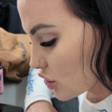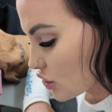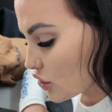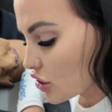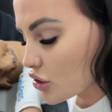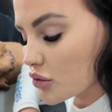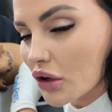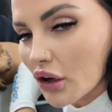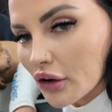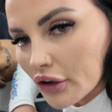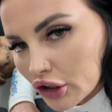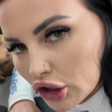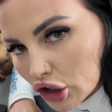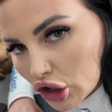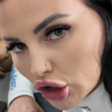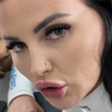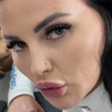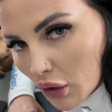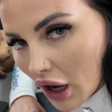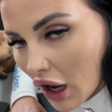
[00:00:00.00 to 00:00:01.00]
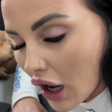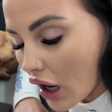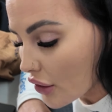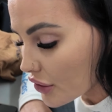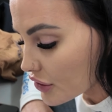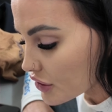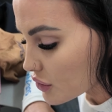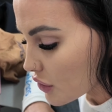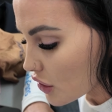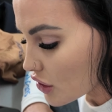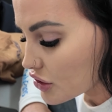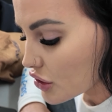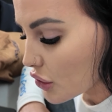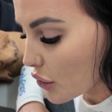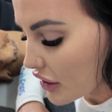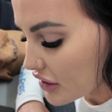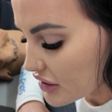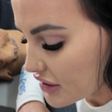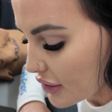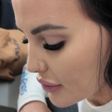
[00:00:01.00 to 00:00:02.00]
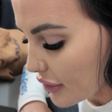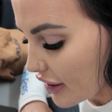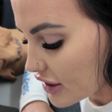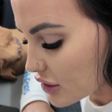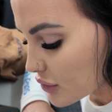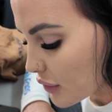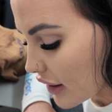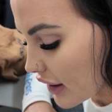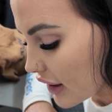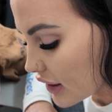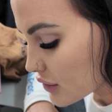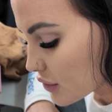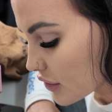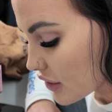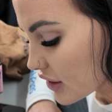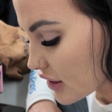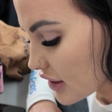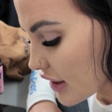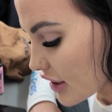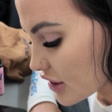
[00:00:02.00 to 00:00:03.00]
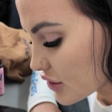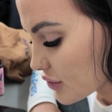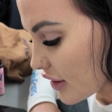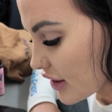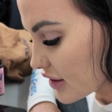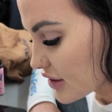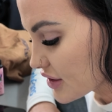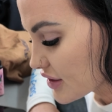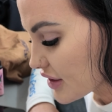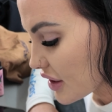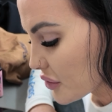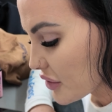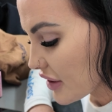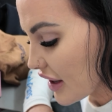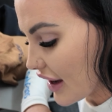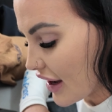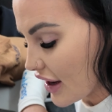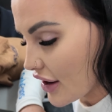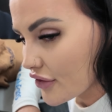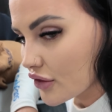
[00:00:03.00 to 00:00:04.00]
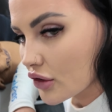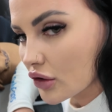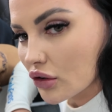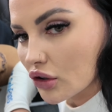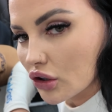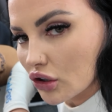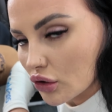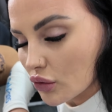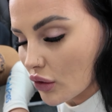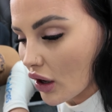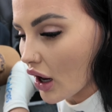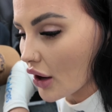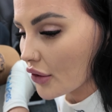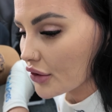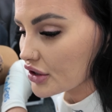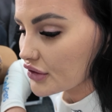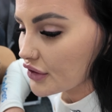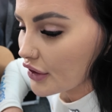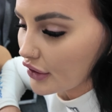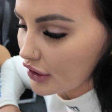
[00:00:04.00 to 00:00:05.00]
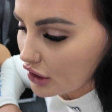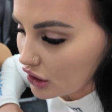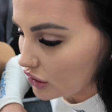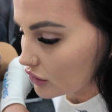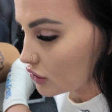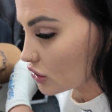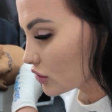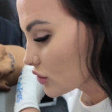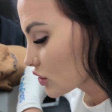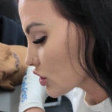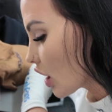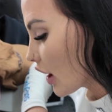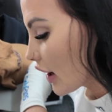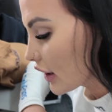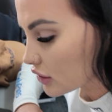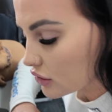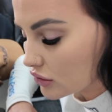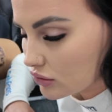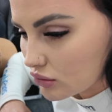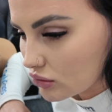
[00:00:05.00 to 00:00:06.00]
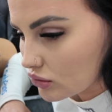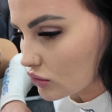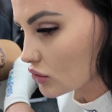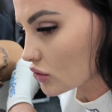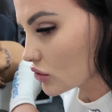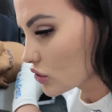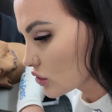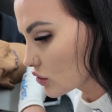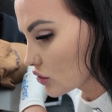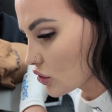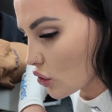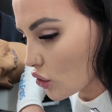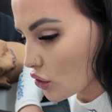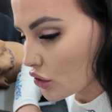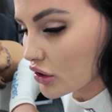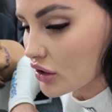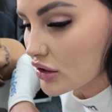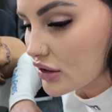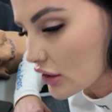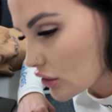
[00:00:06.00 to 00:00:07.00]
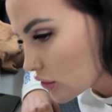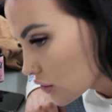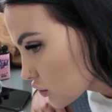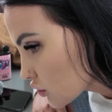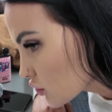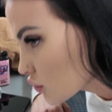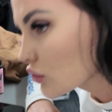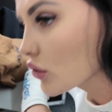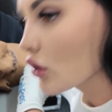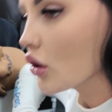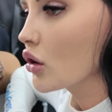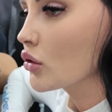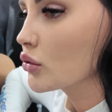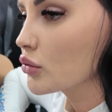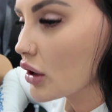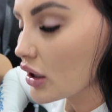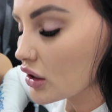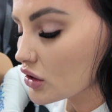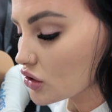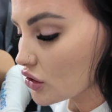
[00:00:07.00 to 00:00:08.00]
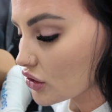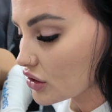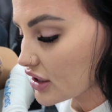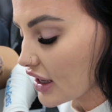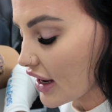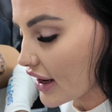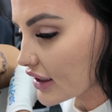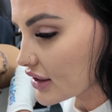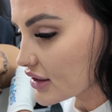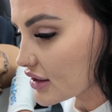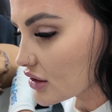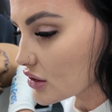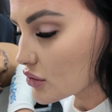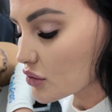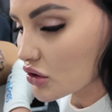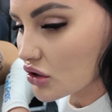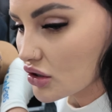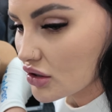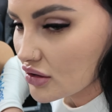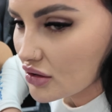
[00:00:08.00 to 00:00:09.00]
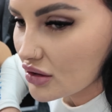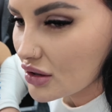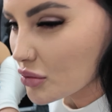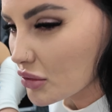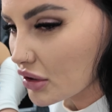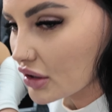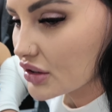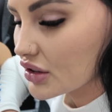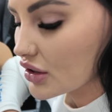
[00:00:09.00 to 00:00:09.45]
to, because we're going to QR as well. So Queensland Raceway is one of the next races that we have, and QR is very tight corners and long runs onto exits, which is similar